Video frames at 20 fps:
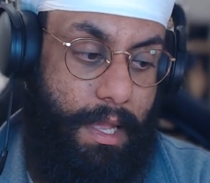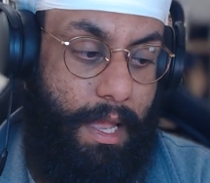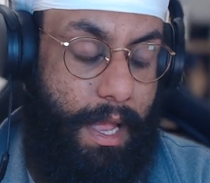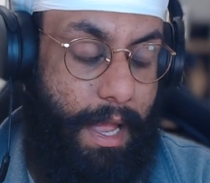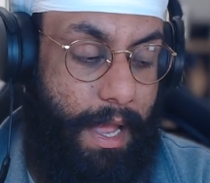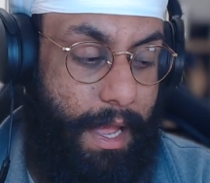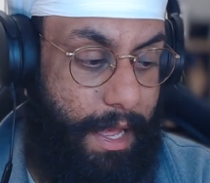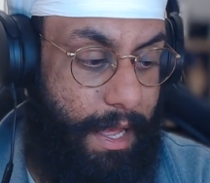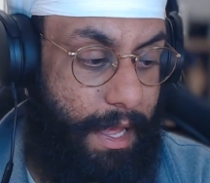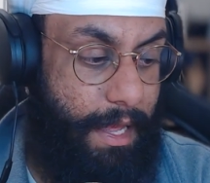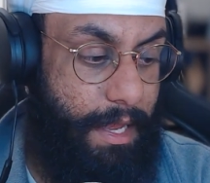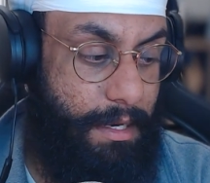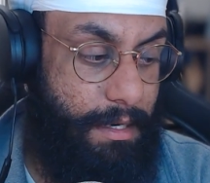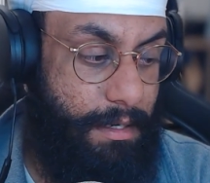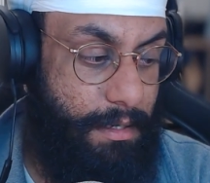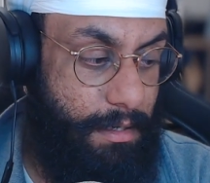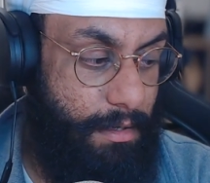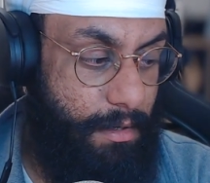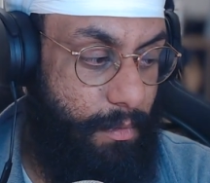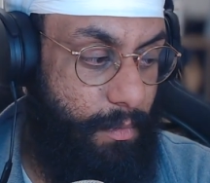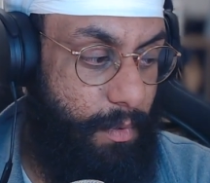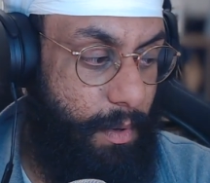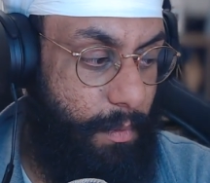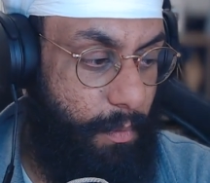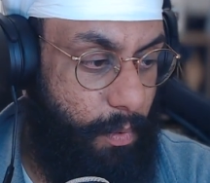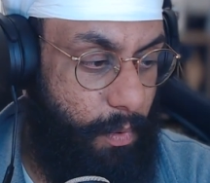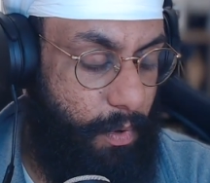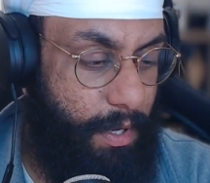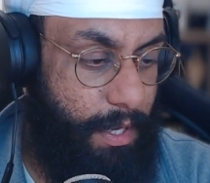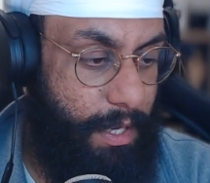And we're
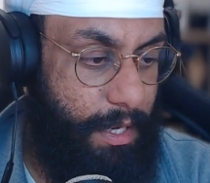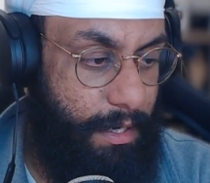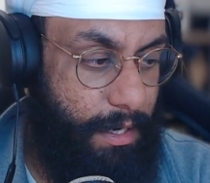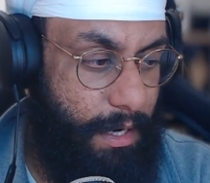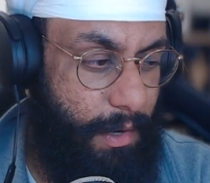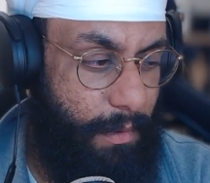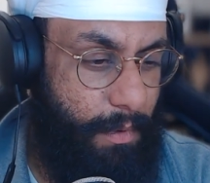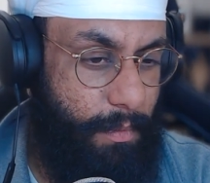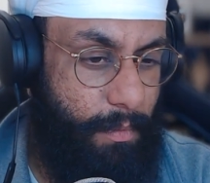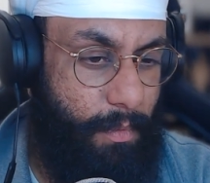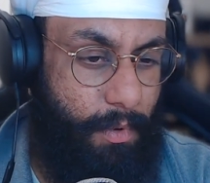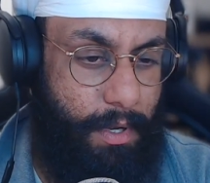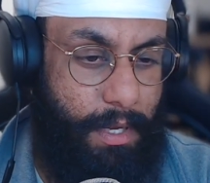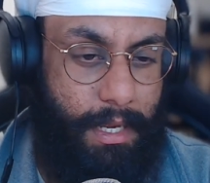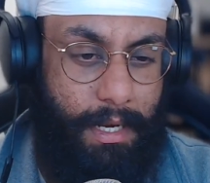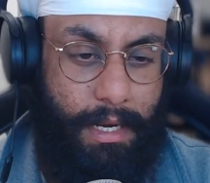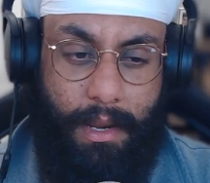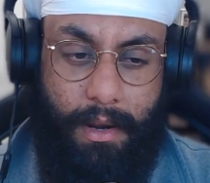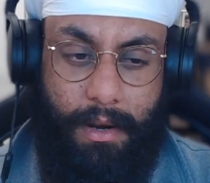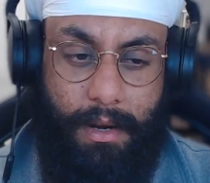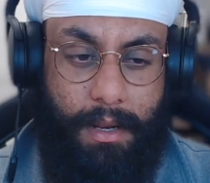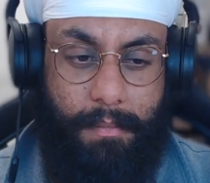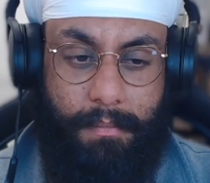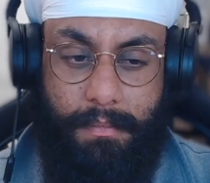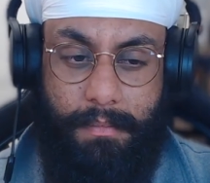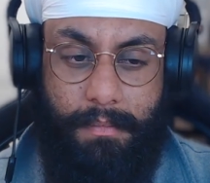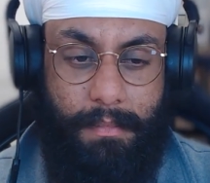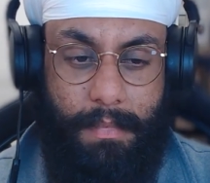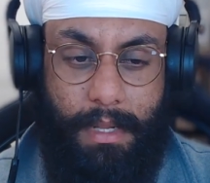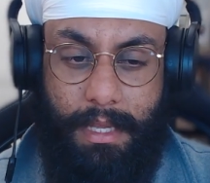walking now, we're walking now. And
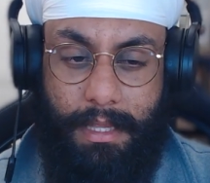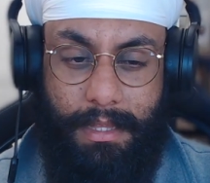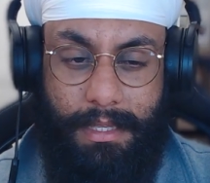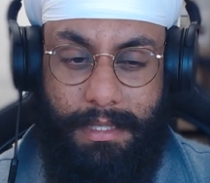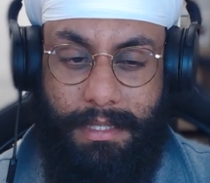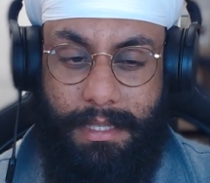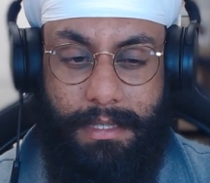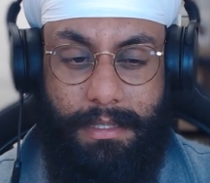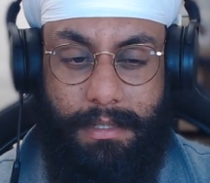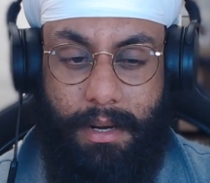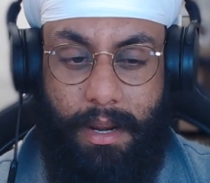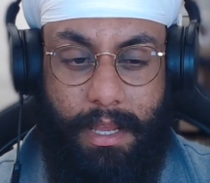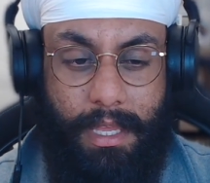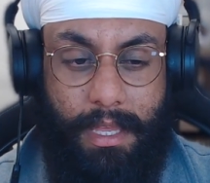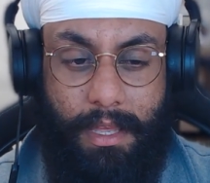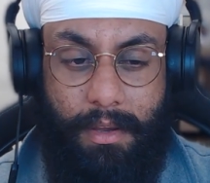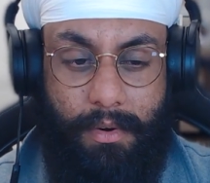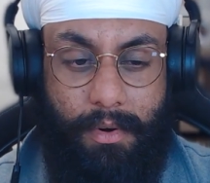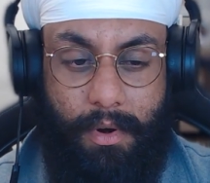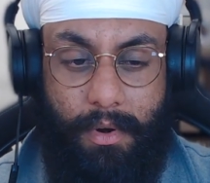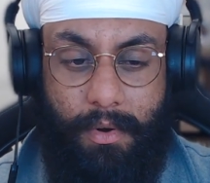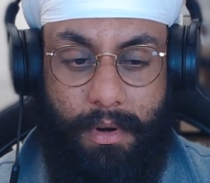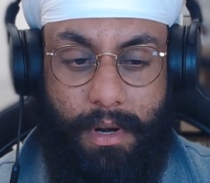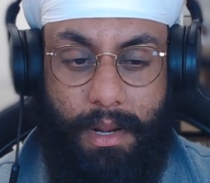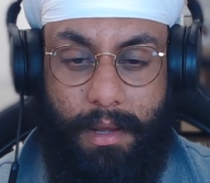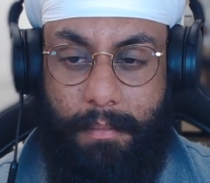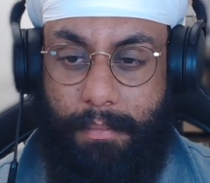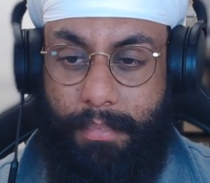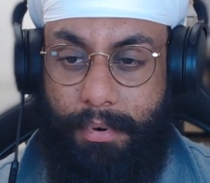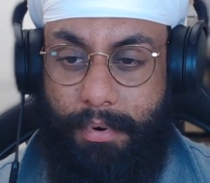I'm like, this is Ranya Road.
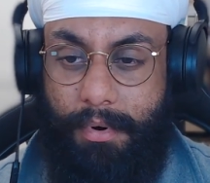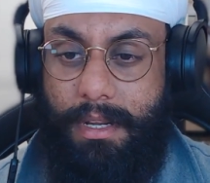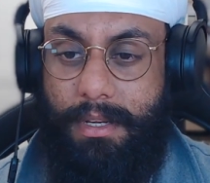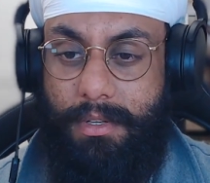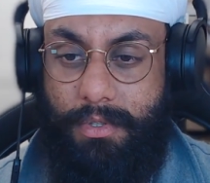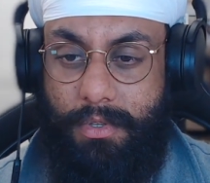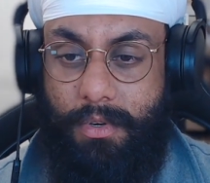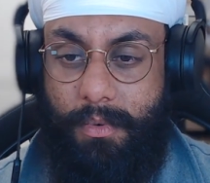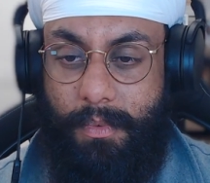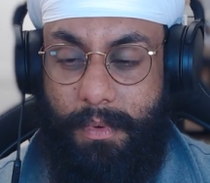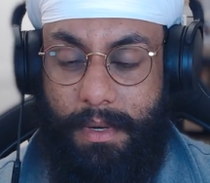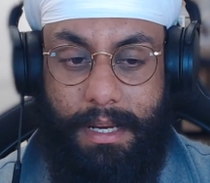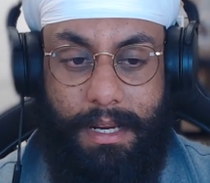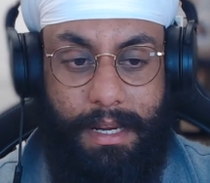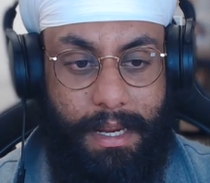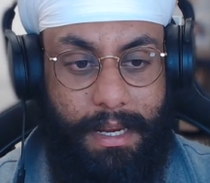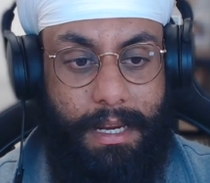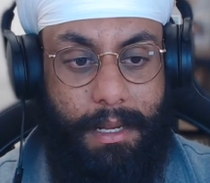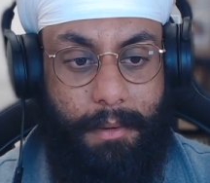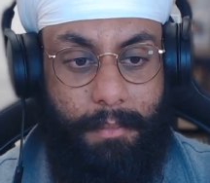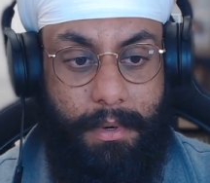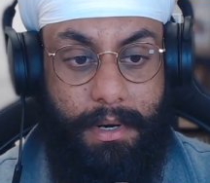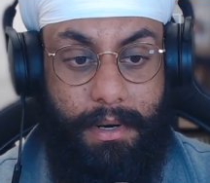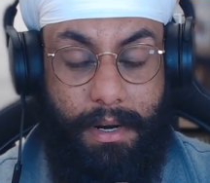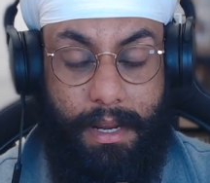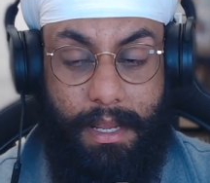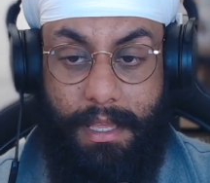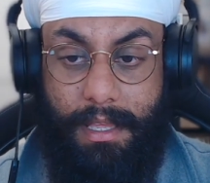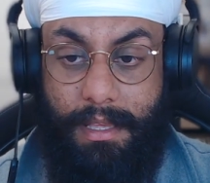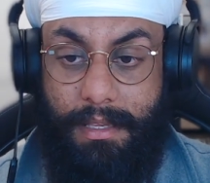I'm pretty sure we're going to end up in
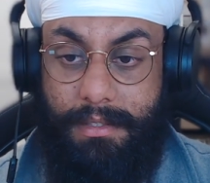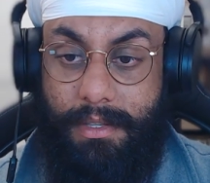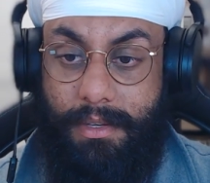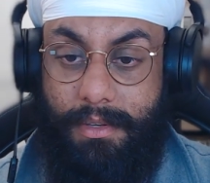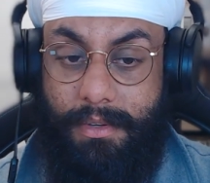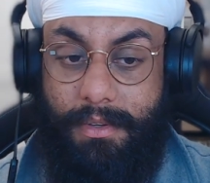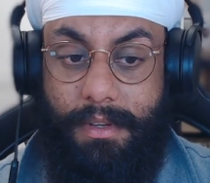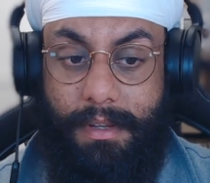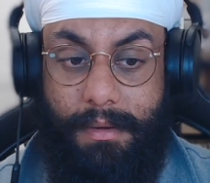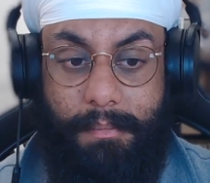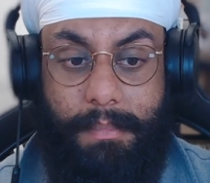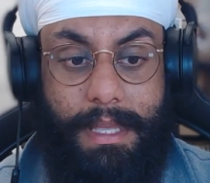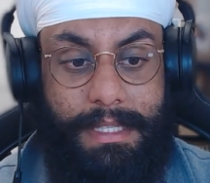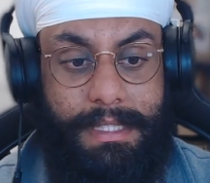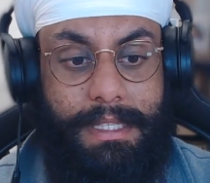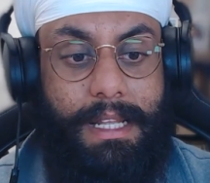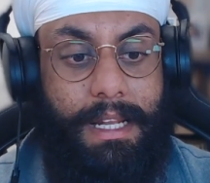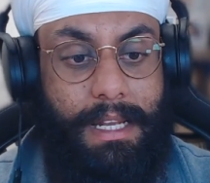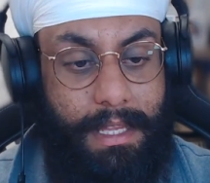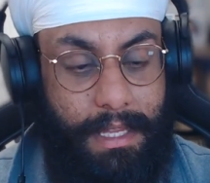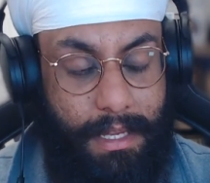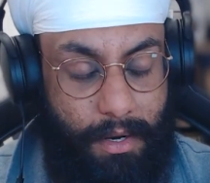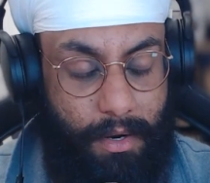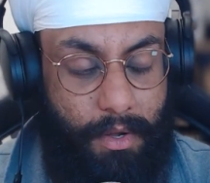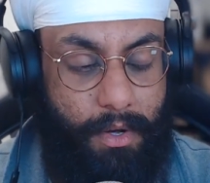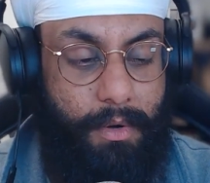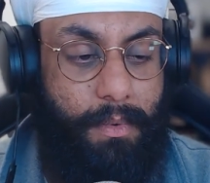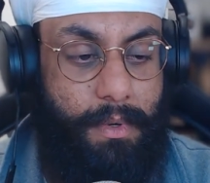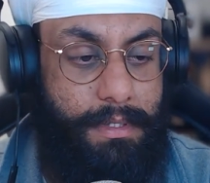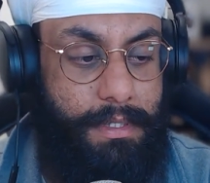Ranya So basically,
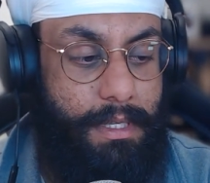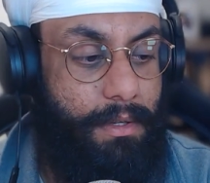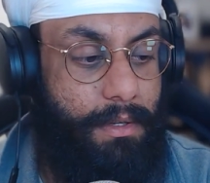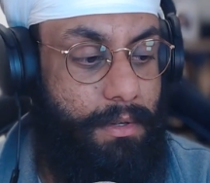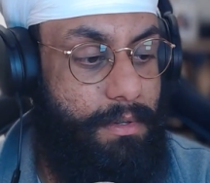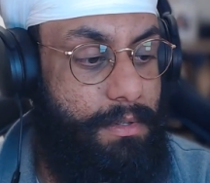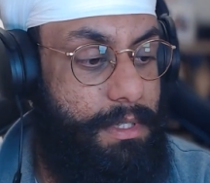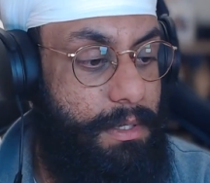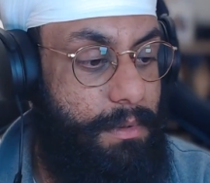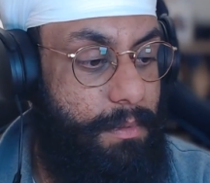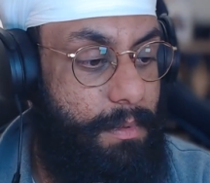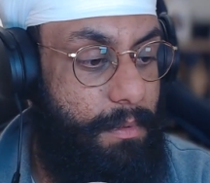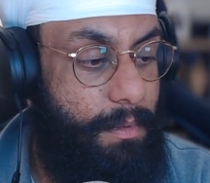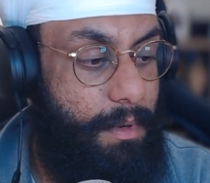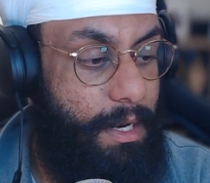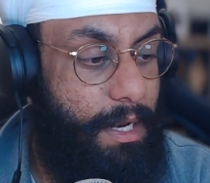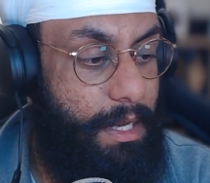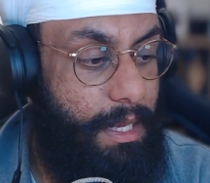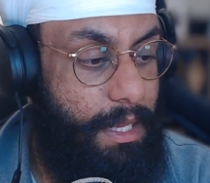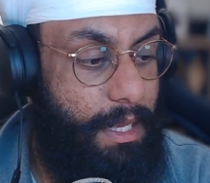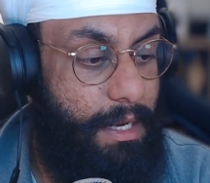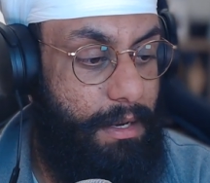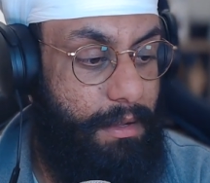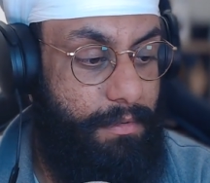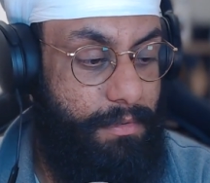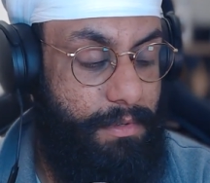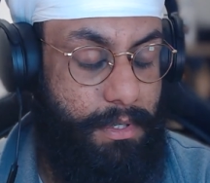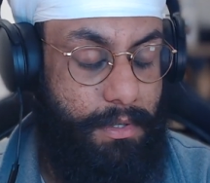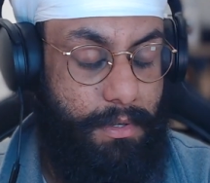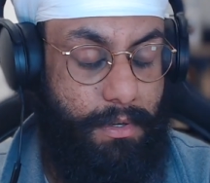along with Sakriji, we were lucky
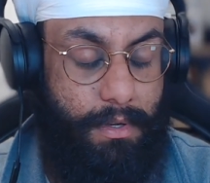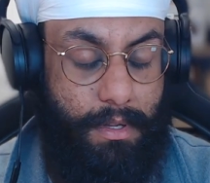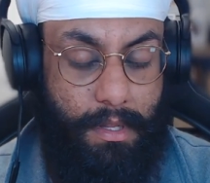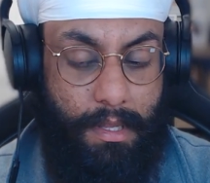enough to,